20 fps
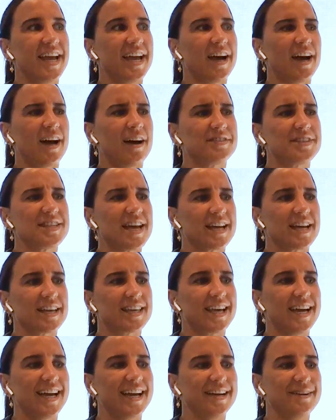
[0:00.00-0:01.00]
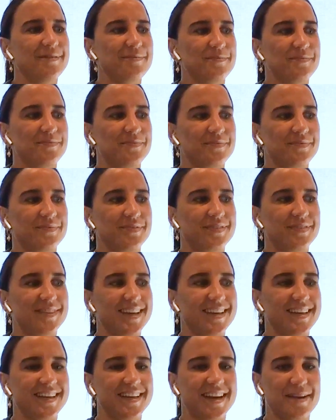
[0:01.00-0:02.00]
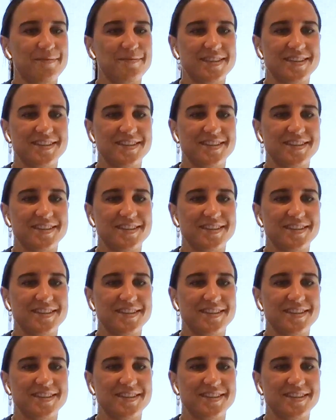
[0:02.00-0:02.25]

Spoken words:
After that game, they nicknamed me